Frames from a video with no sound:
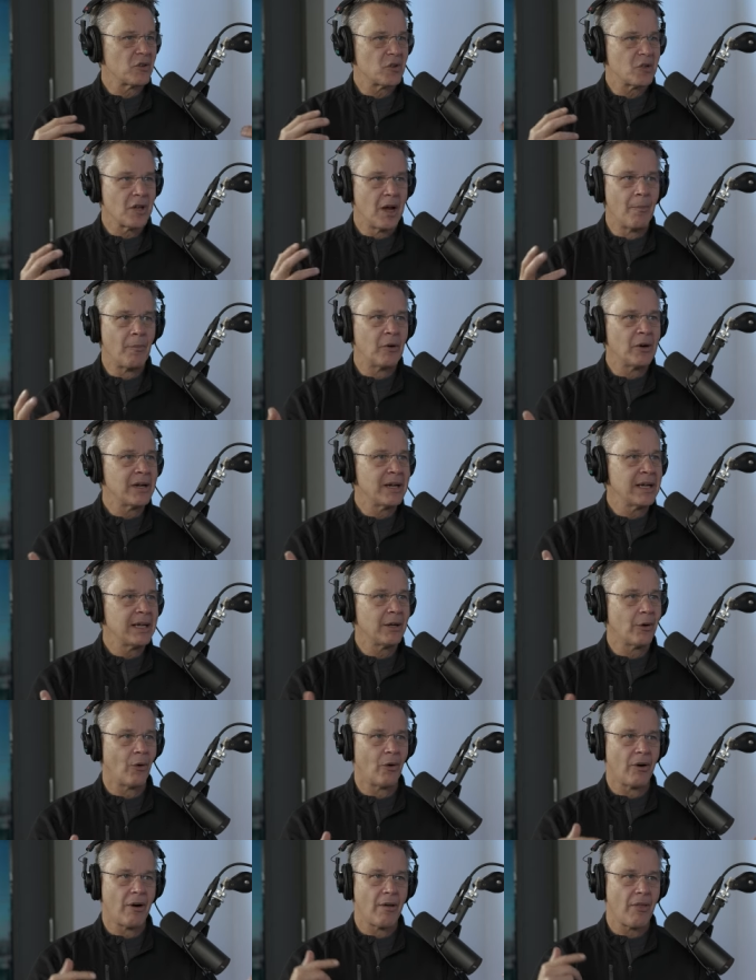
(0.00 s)
a
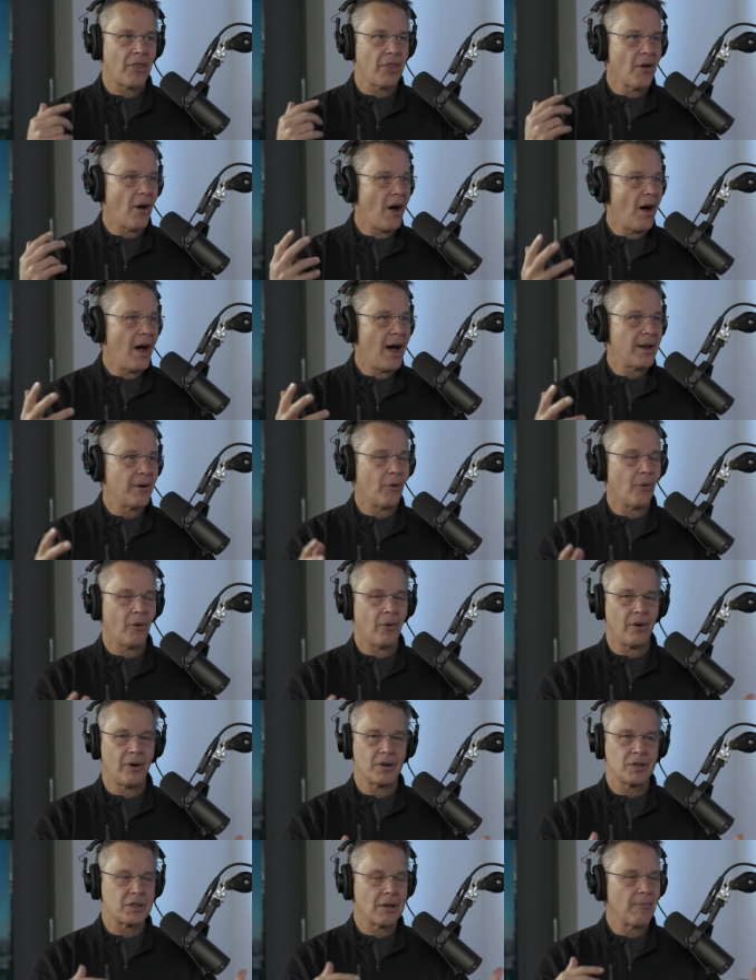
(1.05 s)
summary or a thought
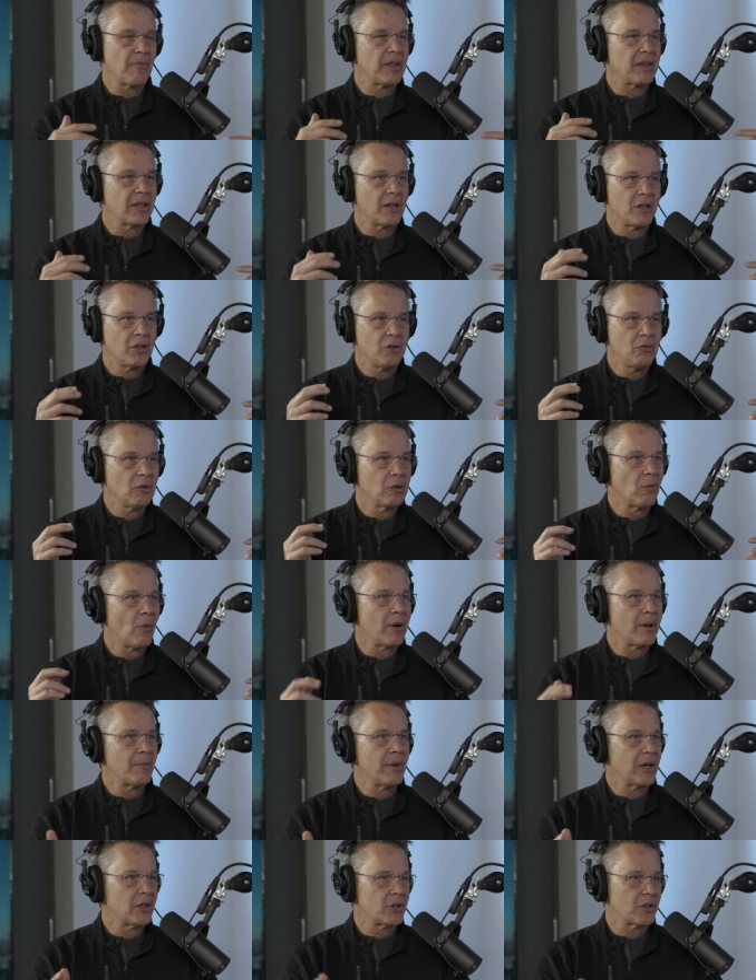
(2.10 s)
or something that you would
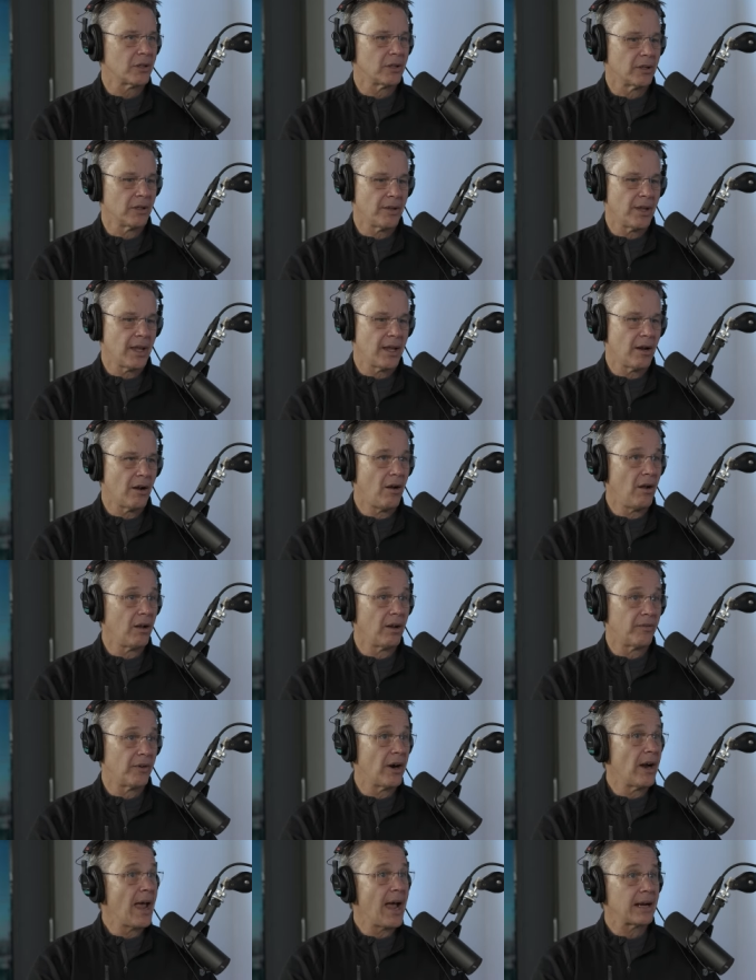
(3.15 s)
want to make sure that
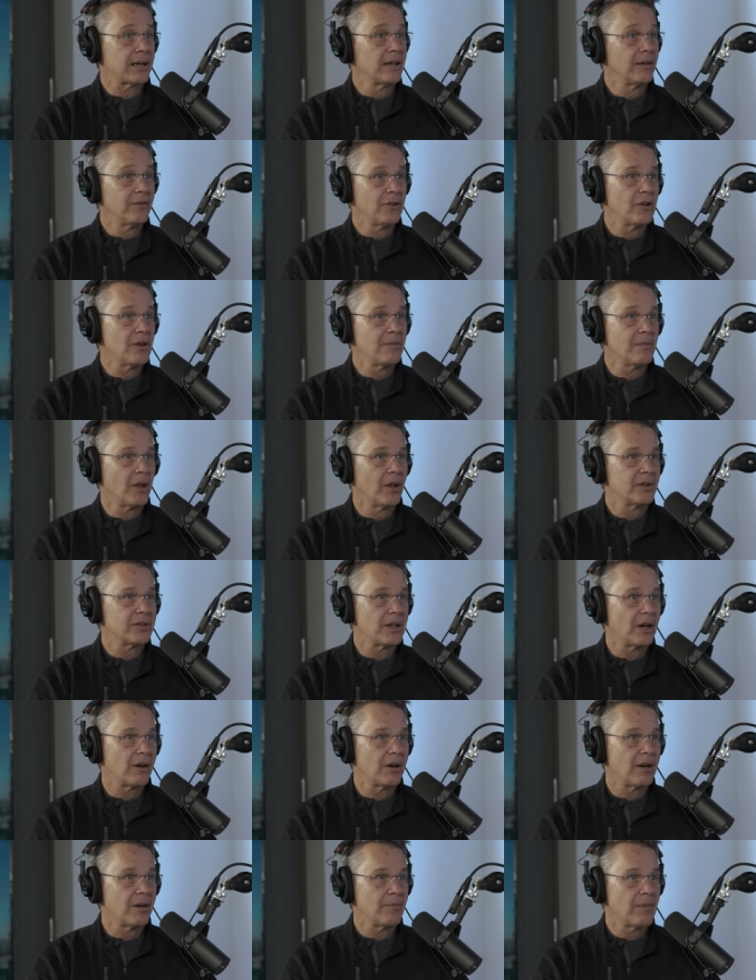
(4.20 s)
all of our active duty
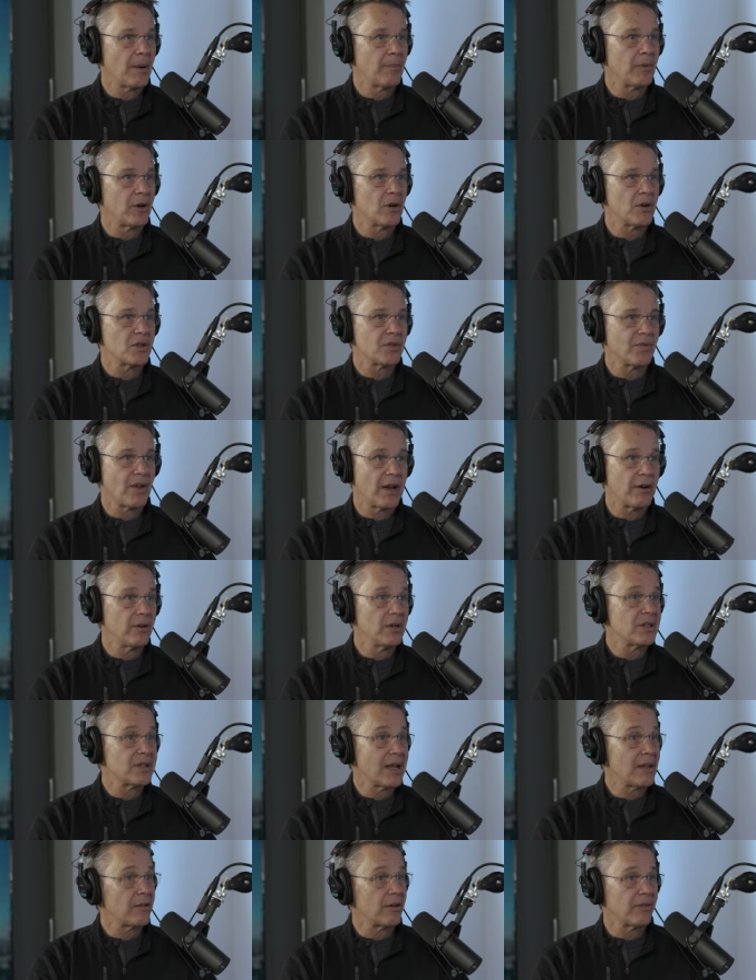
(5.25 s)
military members,
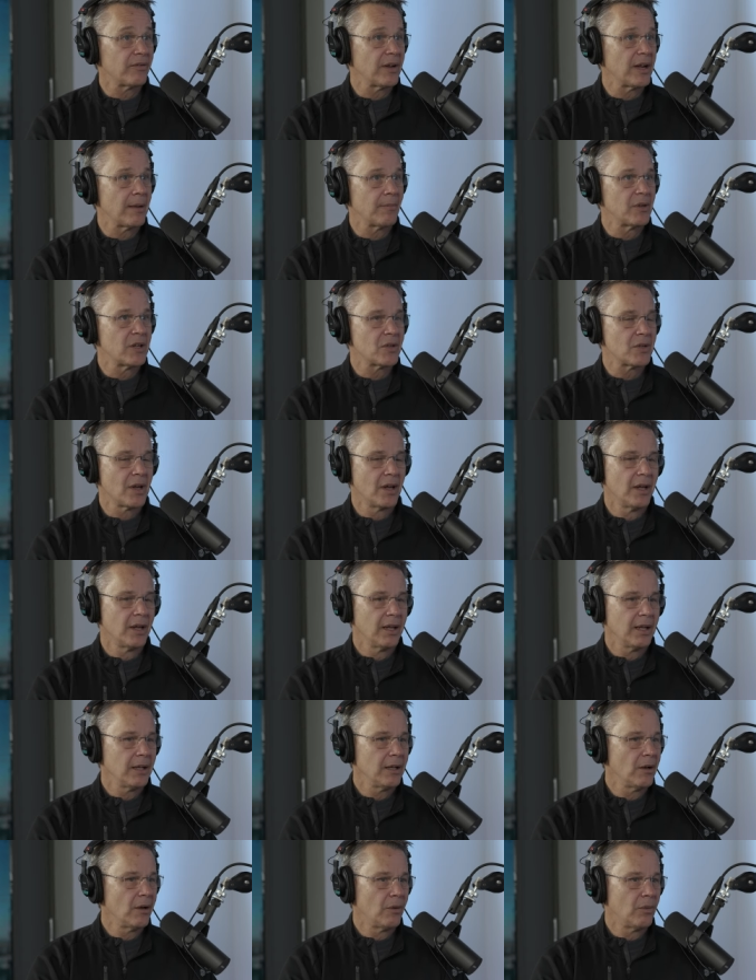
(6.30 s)
veterans, and their families,
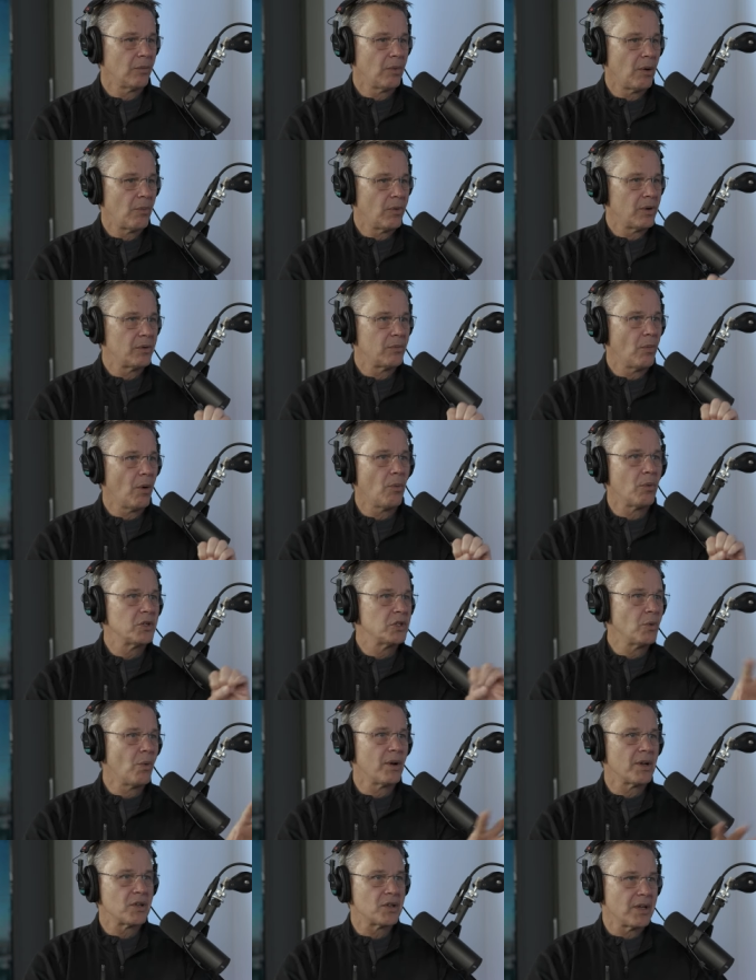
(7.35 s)
you know, what would what
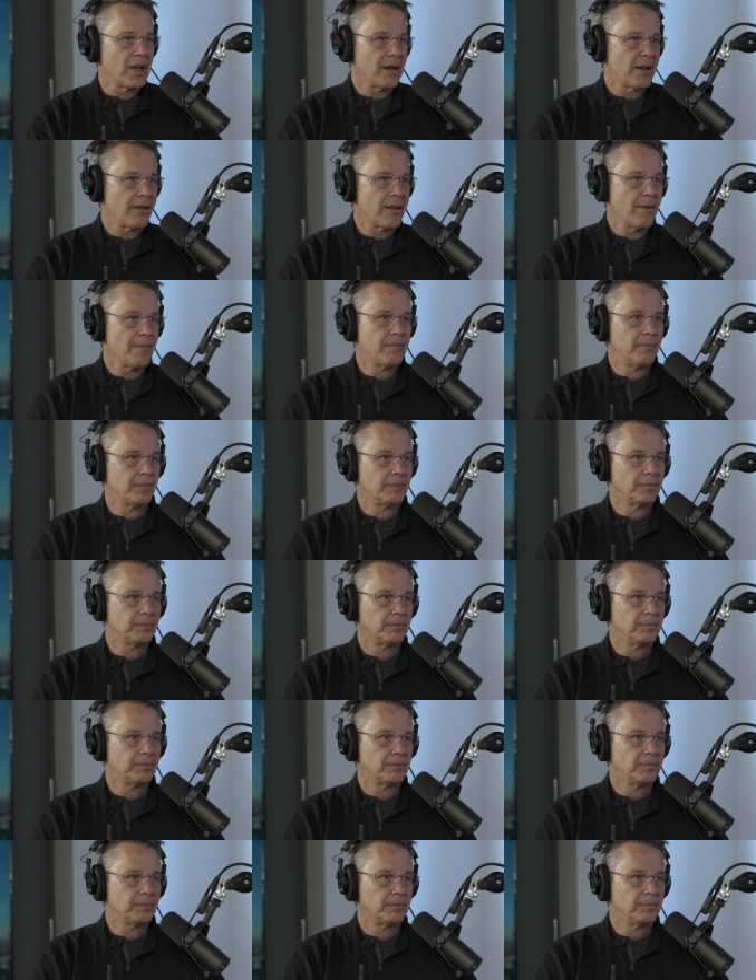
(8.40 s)
would you want to say to them?